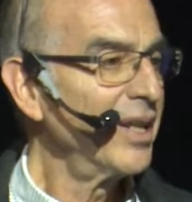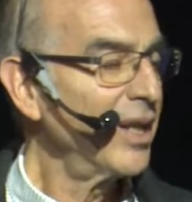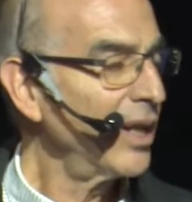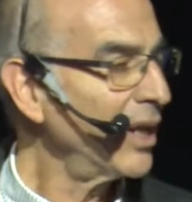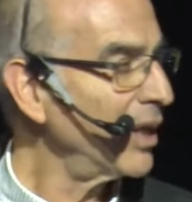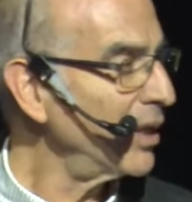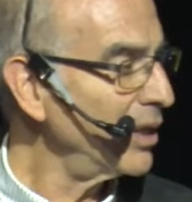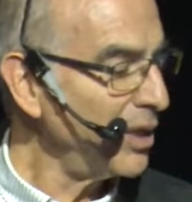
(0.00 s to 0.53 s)

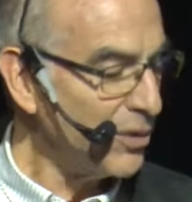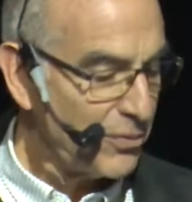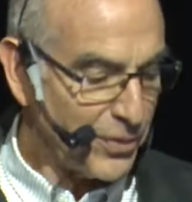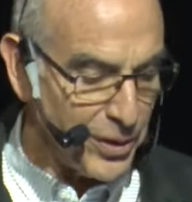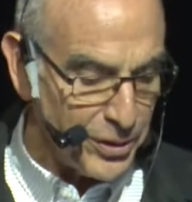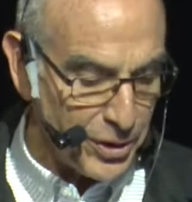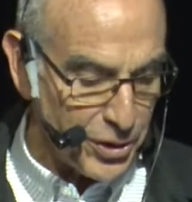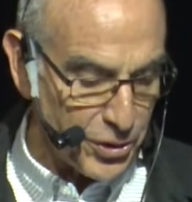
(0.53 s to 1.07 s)
And in
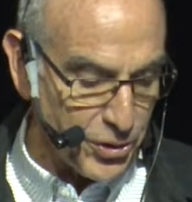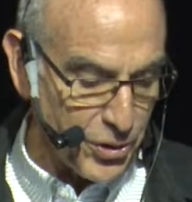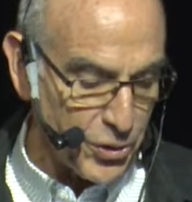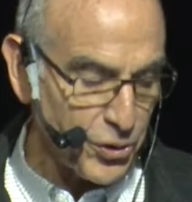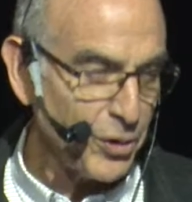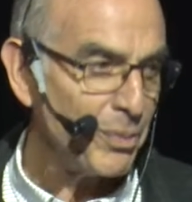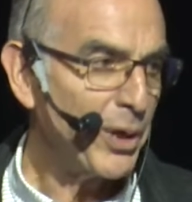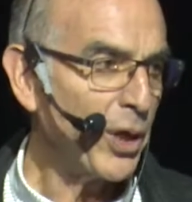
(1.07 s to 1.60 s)
fairness, there
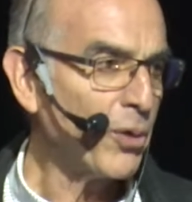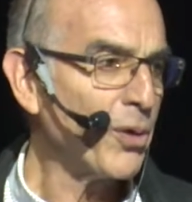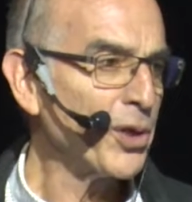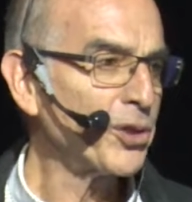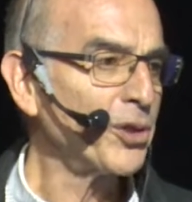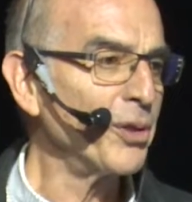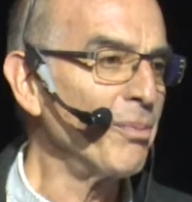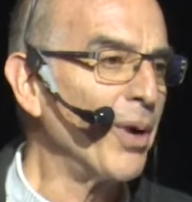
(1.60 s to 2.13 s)
should be a
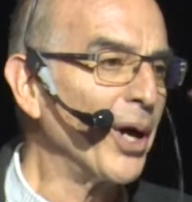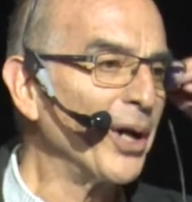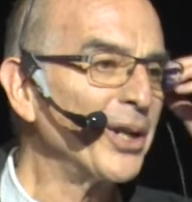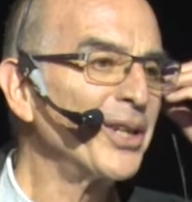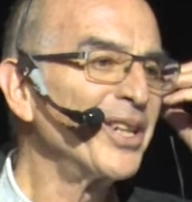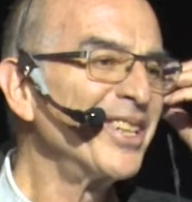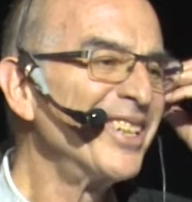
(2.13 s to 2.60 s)
question mark